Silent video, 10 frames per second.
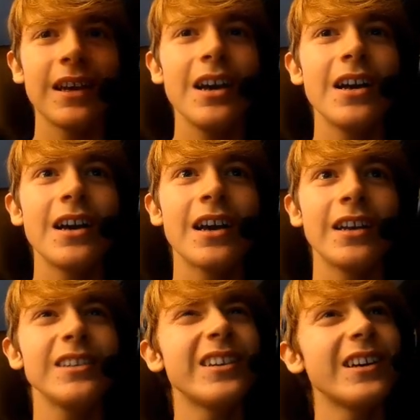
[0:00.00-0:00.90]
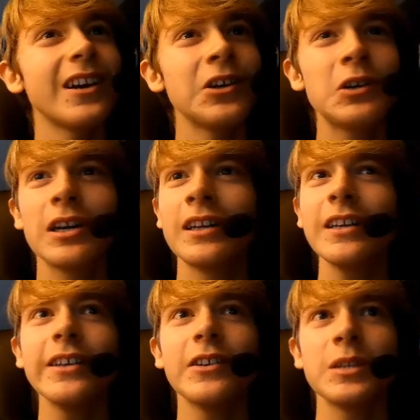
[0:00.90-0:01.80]
Can I get can I get
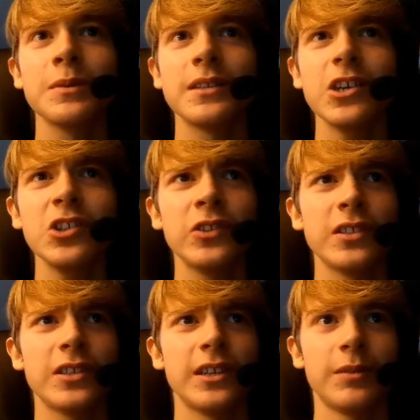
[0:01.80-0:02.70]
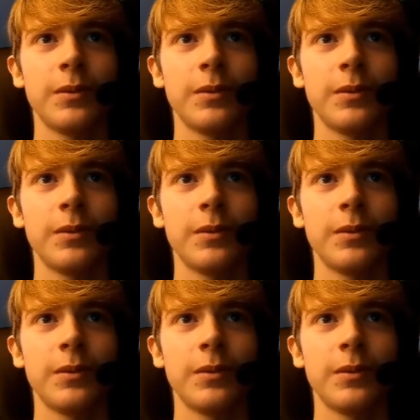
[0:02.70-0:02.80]
customization in the sticker pack?